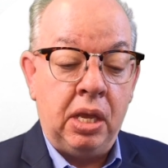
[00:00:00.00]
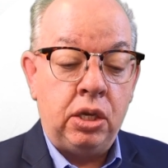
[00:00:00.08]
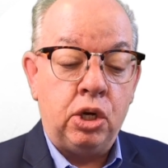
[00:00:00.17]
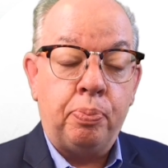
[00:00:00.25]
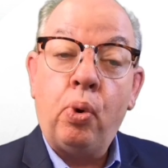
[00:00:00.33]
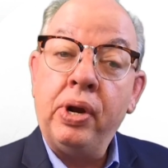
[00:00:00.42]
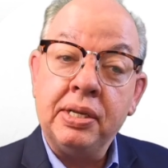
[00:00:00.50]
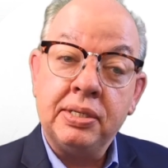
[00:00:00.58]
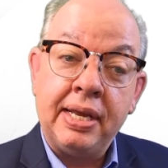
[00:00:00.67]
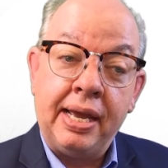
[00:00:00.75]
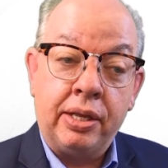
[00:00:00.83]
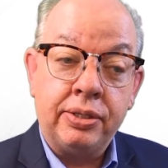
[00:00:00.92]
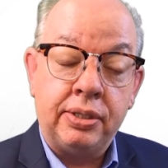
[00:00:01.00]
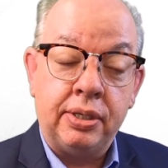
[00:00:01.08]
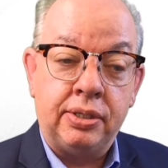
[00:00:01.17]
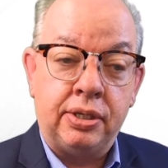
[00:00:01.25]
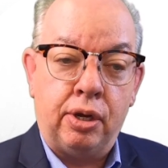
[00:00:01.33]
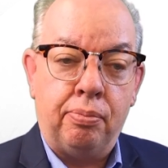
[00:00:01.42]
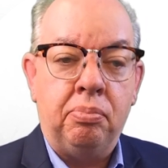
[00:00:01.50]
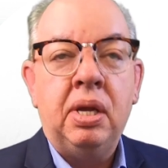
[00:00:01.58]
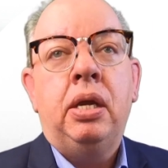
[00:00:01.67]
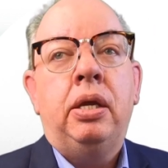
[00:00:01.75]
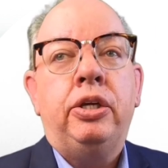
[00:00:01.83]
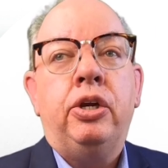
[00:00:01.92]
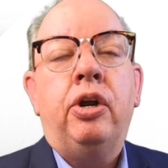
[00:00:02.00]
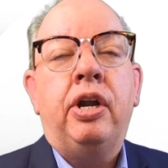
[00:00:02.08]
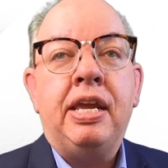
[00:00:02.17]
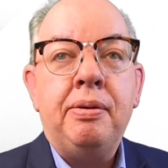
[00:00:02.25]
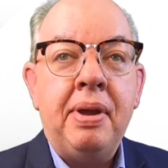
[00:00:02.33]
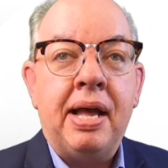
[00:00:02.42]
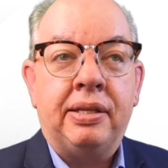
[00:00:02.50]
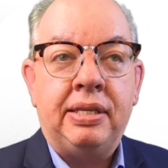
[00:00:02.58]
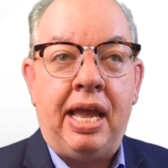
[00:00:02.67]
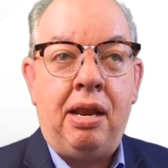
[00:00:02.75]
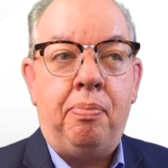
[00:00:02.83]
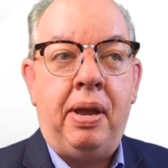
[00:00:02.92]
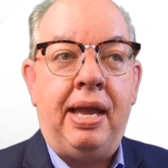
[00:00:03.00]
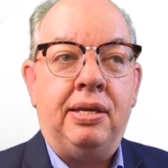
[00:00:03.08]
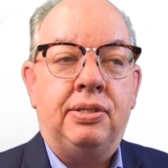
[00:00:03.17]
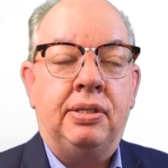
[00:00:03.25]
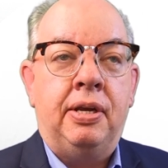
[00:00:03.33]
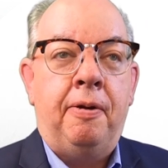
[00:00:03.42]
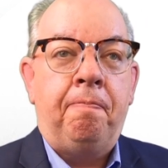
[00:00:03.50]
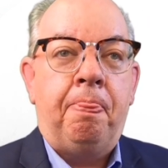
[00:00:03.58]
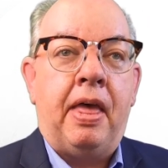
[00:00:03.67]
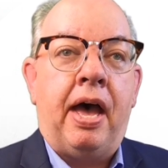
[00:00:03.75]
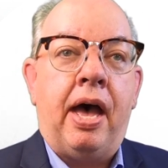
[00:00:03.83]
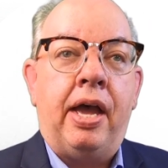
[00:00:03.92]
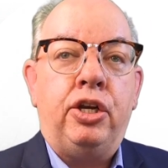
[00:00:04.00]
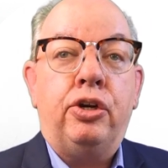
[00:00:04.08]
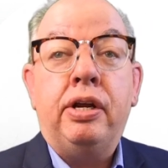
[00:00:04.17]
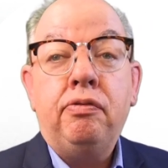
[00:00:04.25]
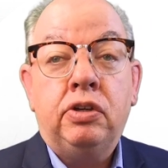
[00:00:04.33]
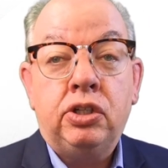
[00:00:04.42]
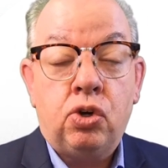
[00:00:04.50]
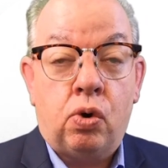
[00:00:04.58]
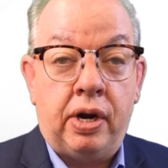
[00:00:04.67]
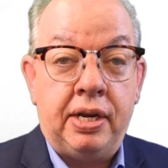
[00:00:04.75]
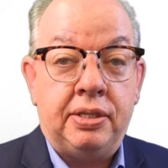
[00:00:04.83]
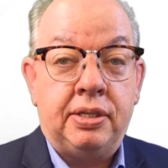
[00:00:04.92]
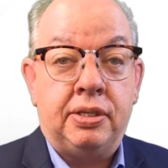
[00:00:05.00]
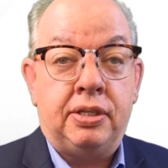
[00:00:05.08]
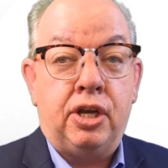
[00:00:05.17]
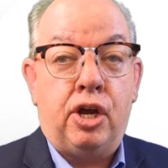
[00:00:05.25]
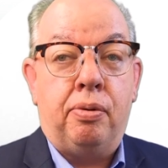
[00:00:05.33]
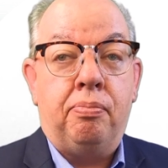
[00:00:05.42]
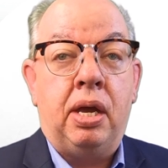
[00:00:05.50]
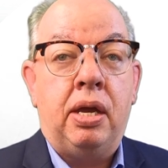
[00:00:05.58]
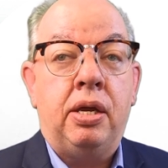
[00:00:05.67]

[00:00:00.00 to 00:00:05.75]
your point of sale system, your email database, your inventory system,